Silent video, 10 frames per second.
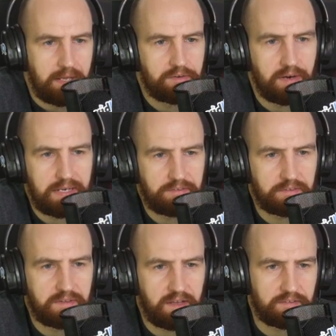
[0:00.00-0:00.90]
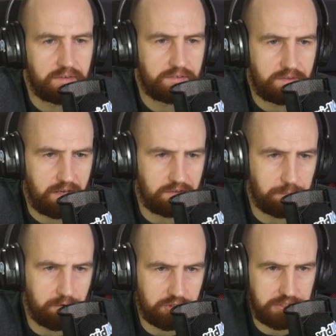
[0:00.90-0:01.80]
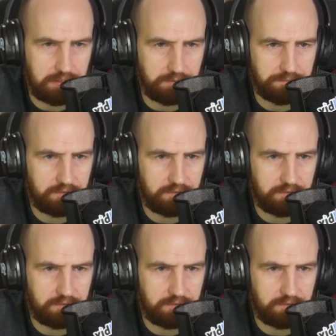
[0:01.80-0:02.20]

Trying to start, start a sports channel.